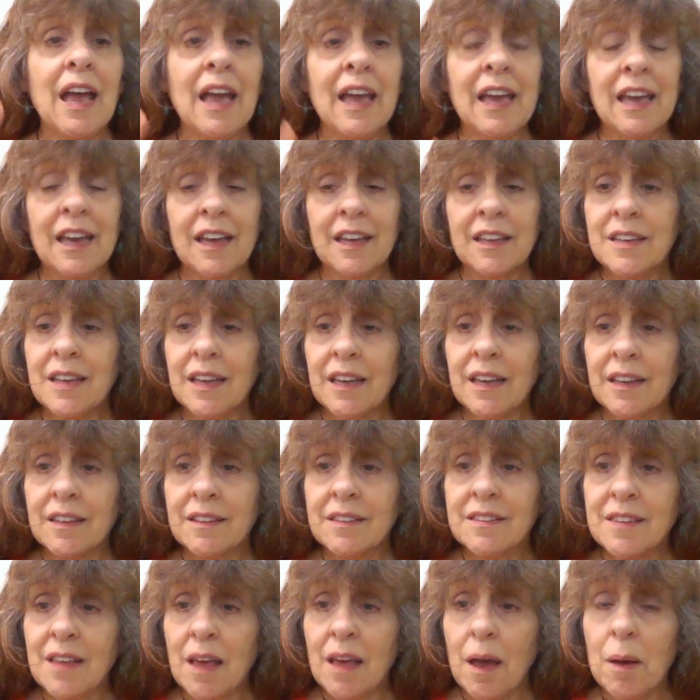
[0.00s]
And
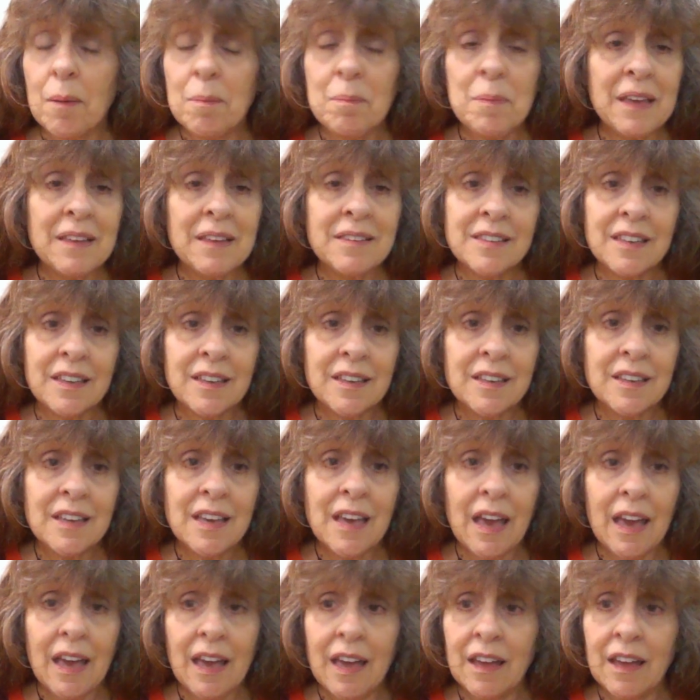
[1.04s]
it's amazing.